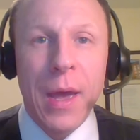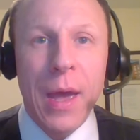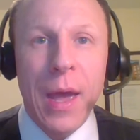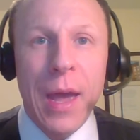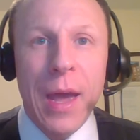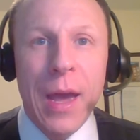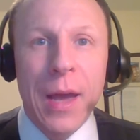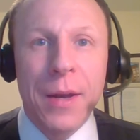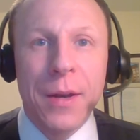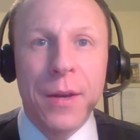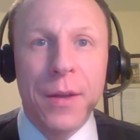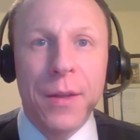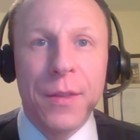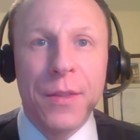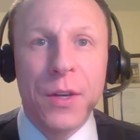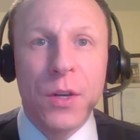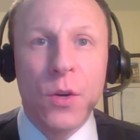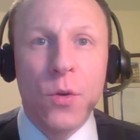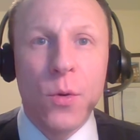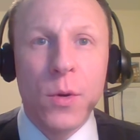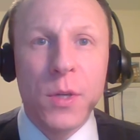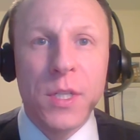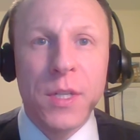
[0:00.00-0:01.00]
And the
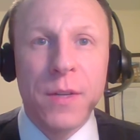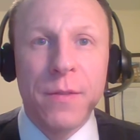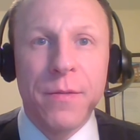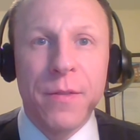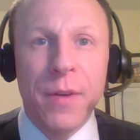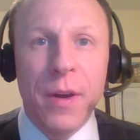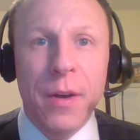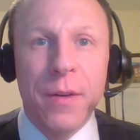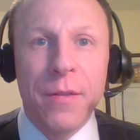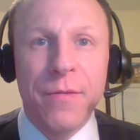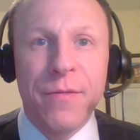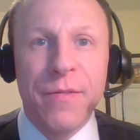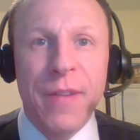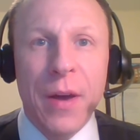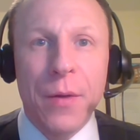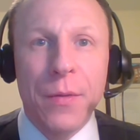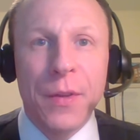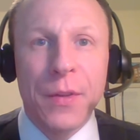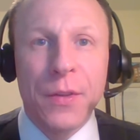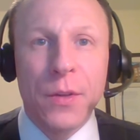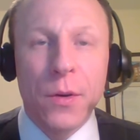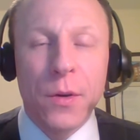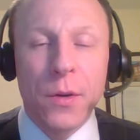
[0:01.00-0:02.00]
courts have
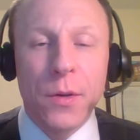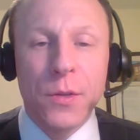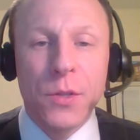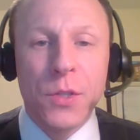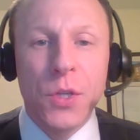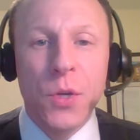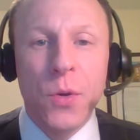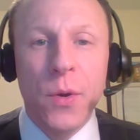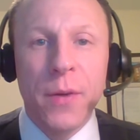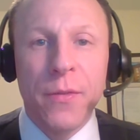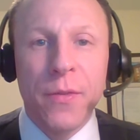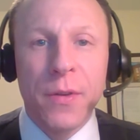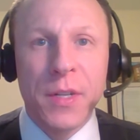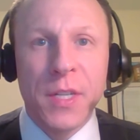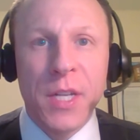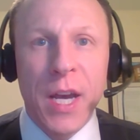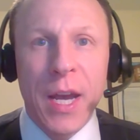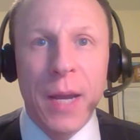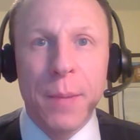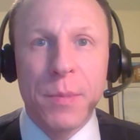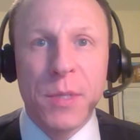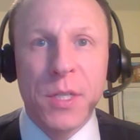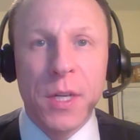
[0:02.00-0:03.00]
found that there are two different
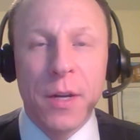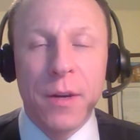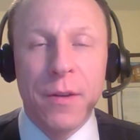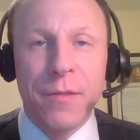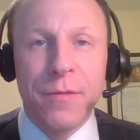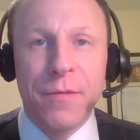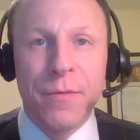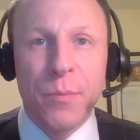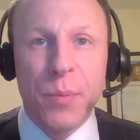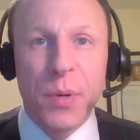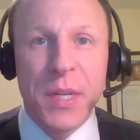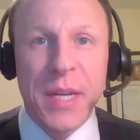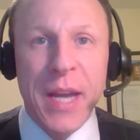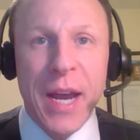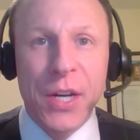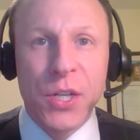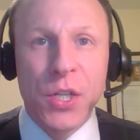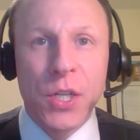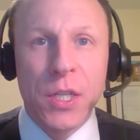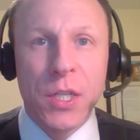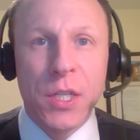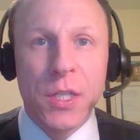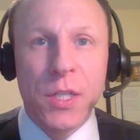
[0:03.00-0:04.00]
types of
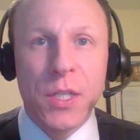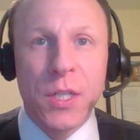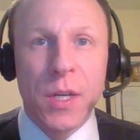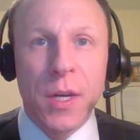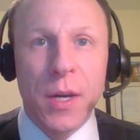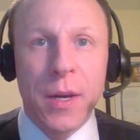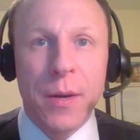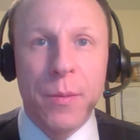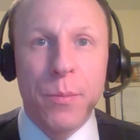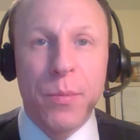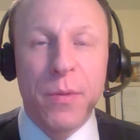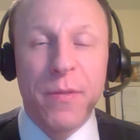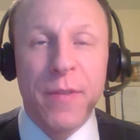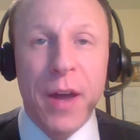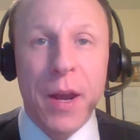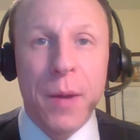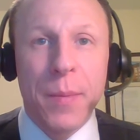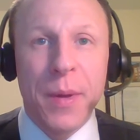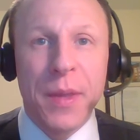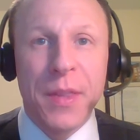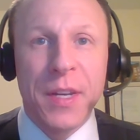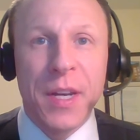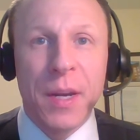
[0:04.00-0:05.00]
protections
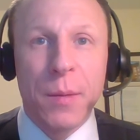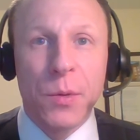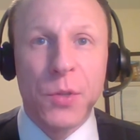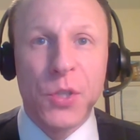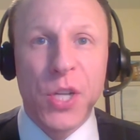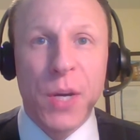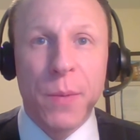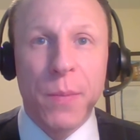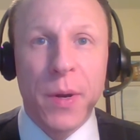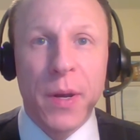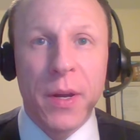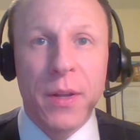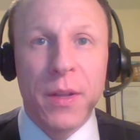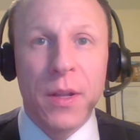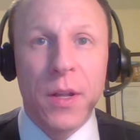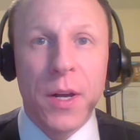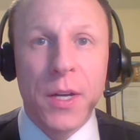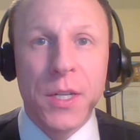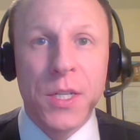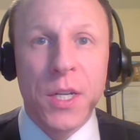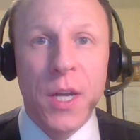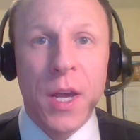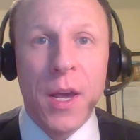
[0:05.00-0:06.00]
provided by the double jeopardy
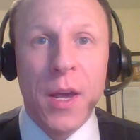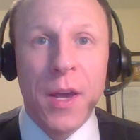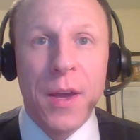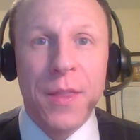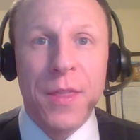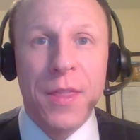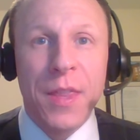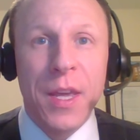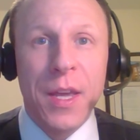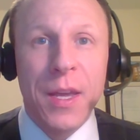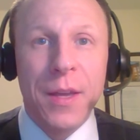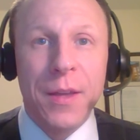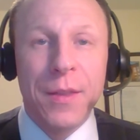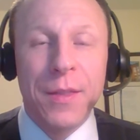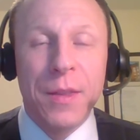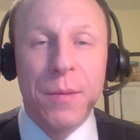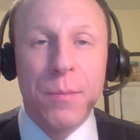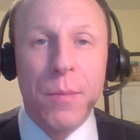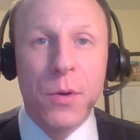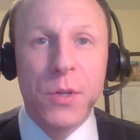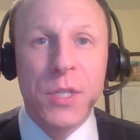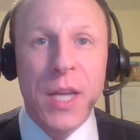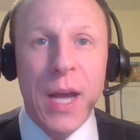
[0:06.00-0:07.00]
clause. The
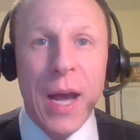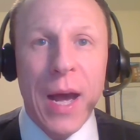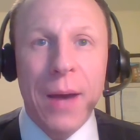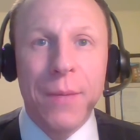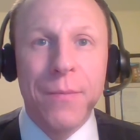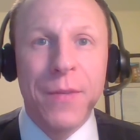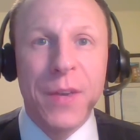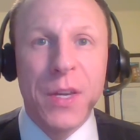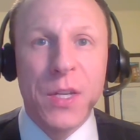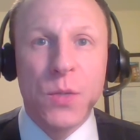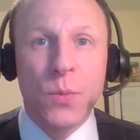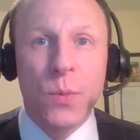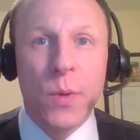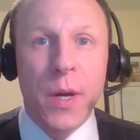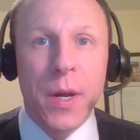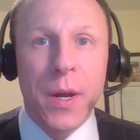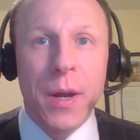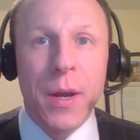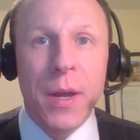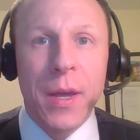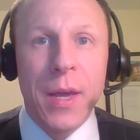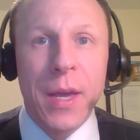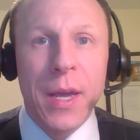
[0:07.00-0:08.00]
most obvious
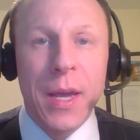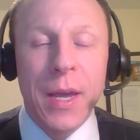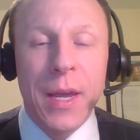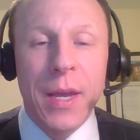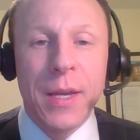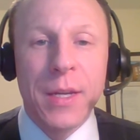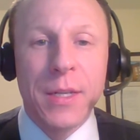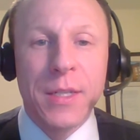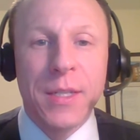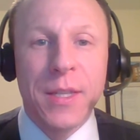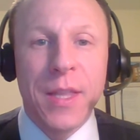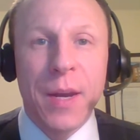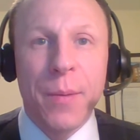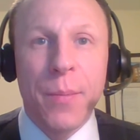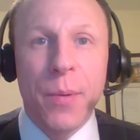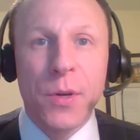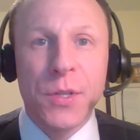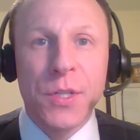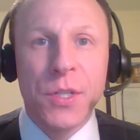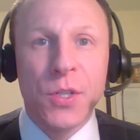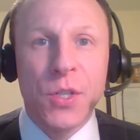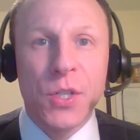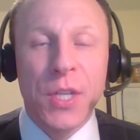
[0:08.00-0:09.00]
one is that a
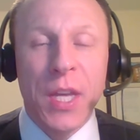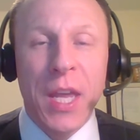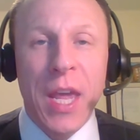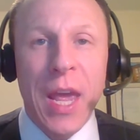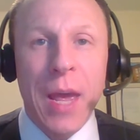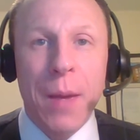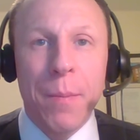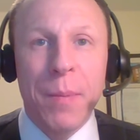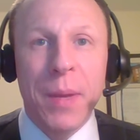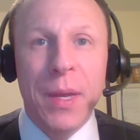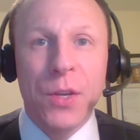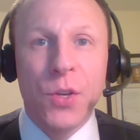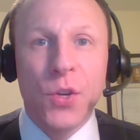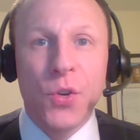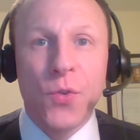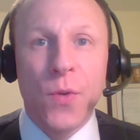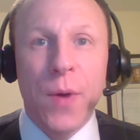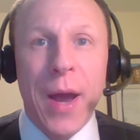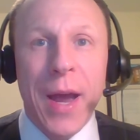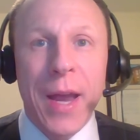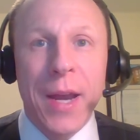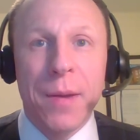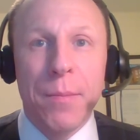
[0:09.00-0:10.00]
person just can't be
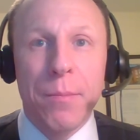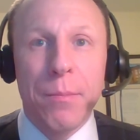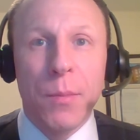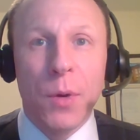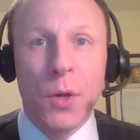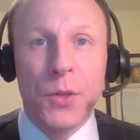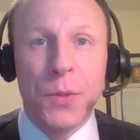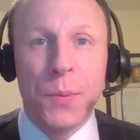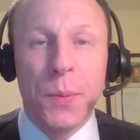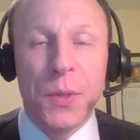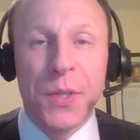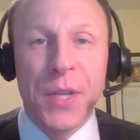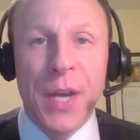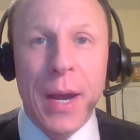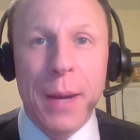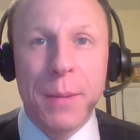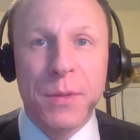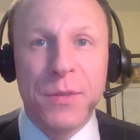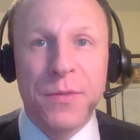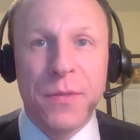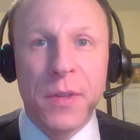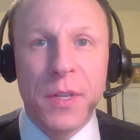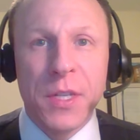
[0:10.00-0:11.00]
tried multiple
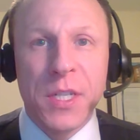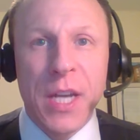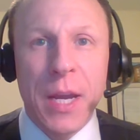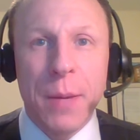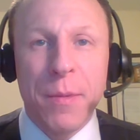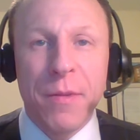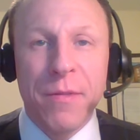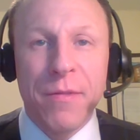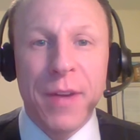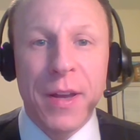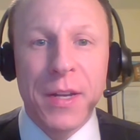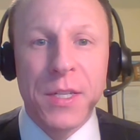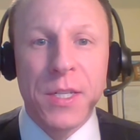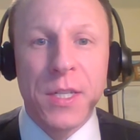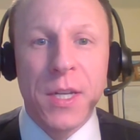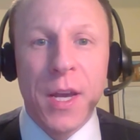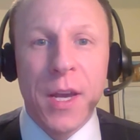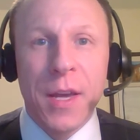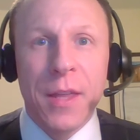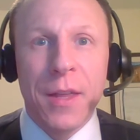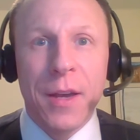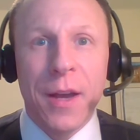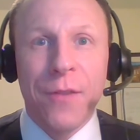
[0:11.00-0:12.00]
times for the same offense.
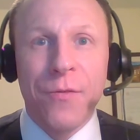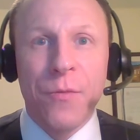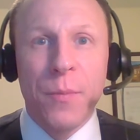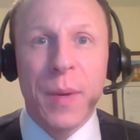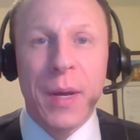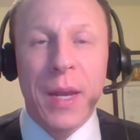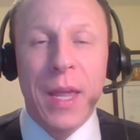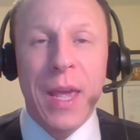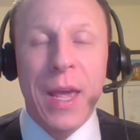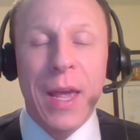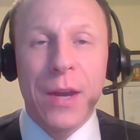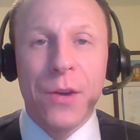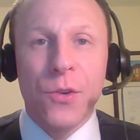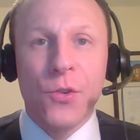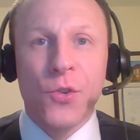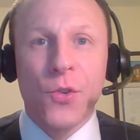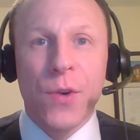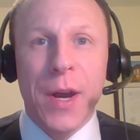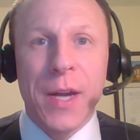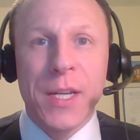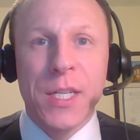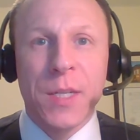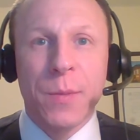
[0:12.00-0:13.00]
The government can't
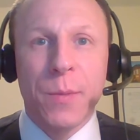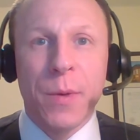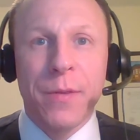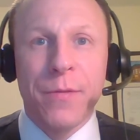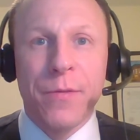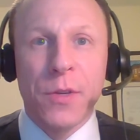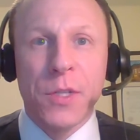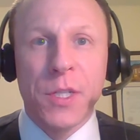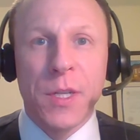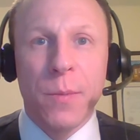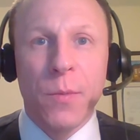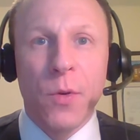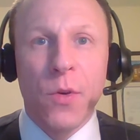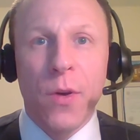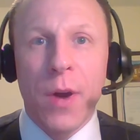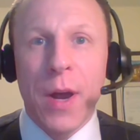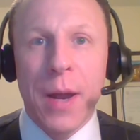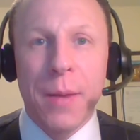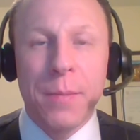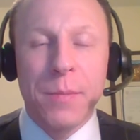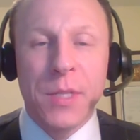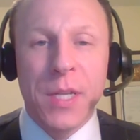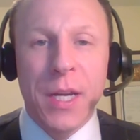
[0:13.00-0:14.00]
try someone for some
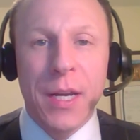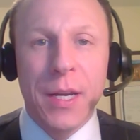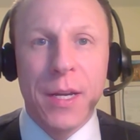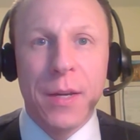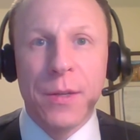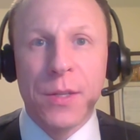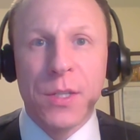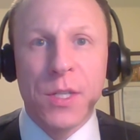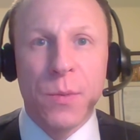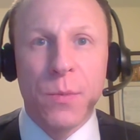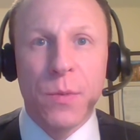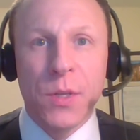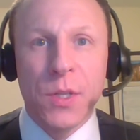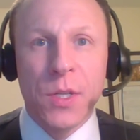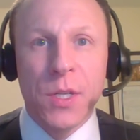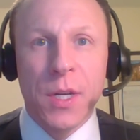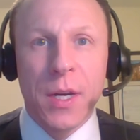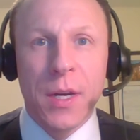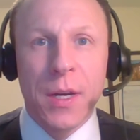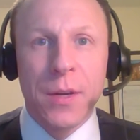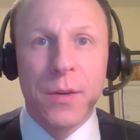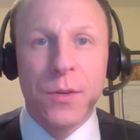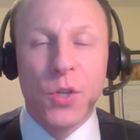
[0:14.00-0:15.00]
crime, say someone's
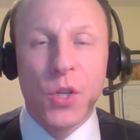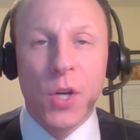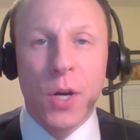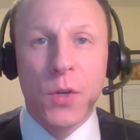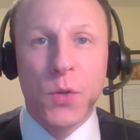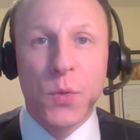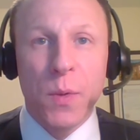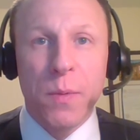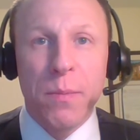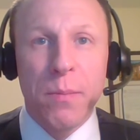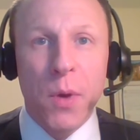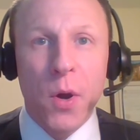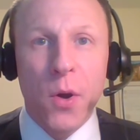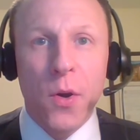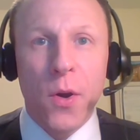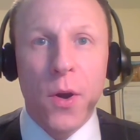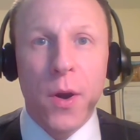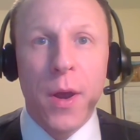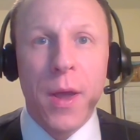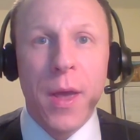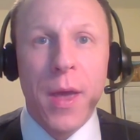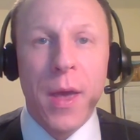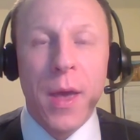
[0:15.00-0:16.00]
charged with
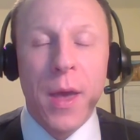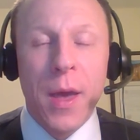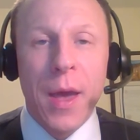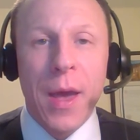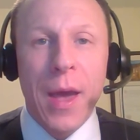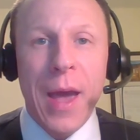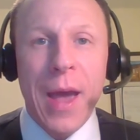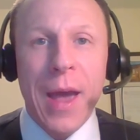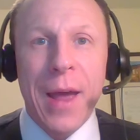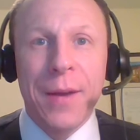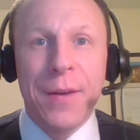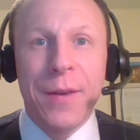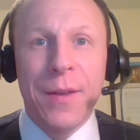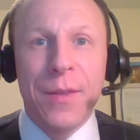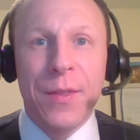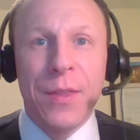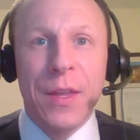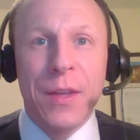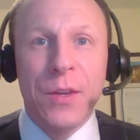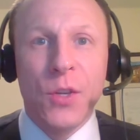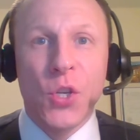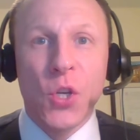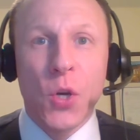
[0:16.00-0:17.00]
murder, and
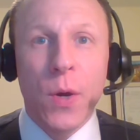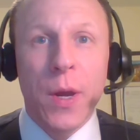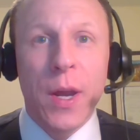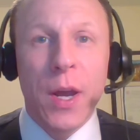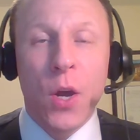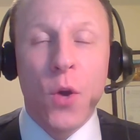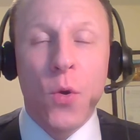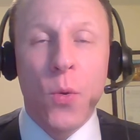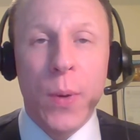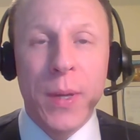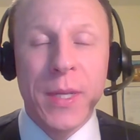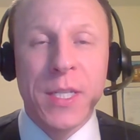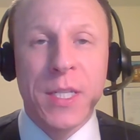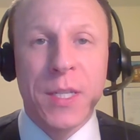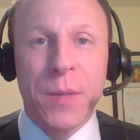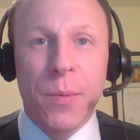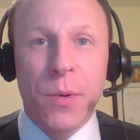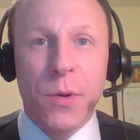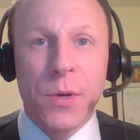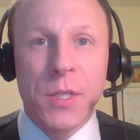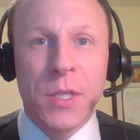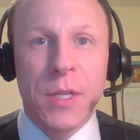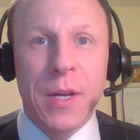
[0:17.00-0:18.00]
the jury acquits the
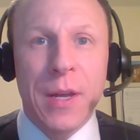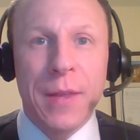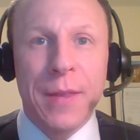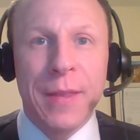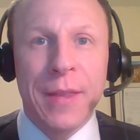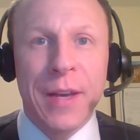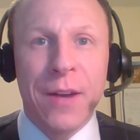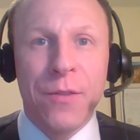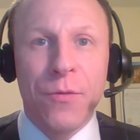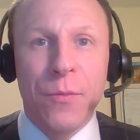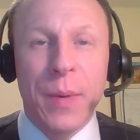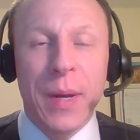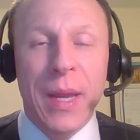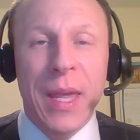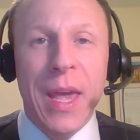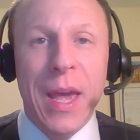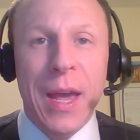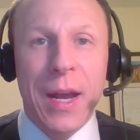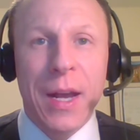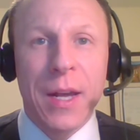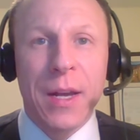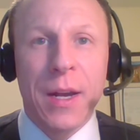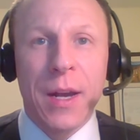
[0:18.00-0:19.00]
person, and then the government
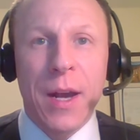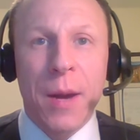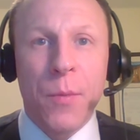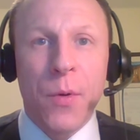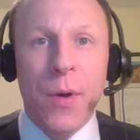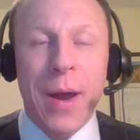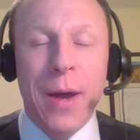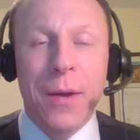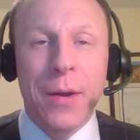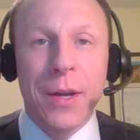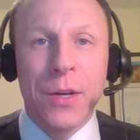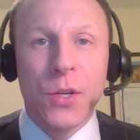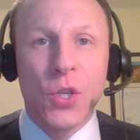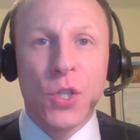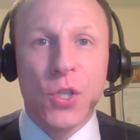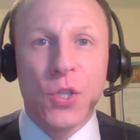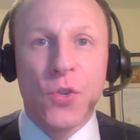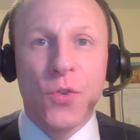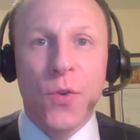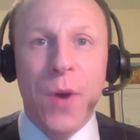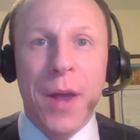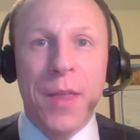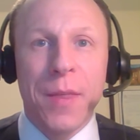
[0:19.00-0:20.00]
can't come around and
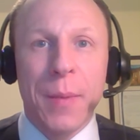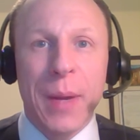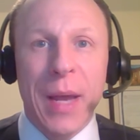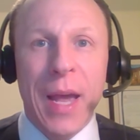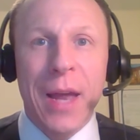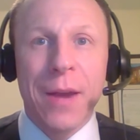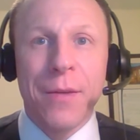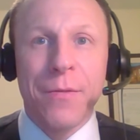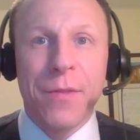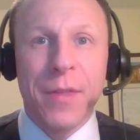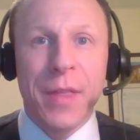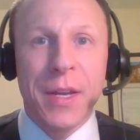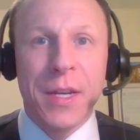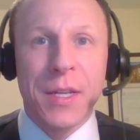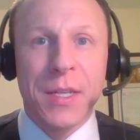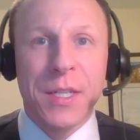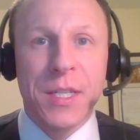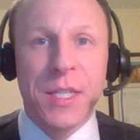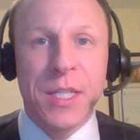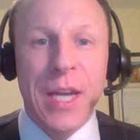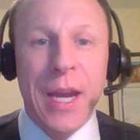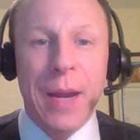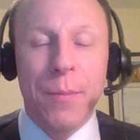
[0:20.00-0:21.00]
just try them again for that
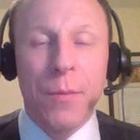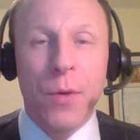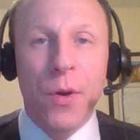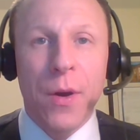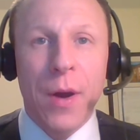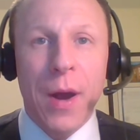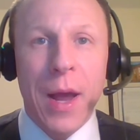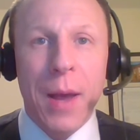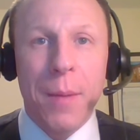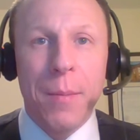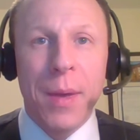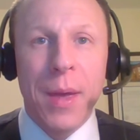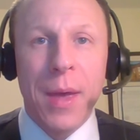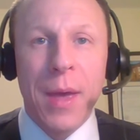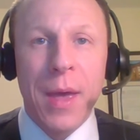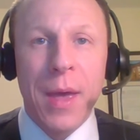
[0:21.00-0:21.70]
same crime.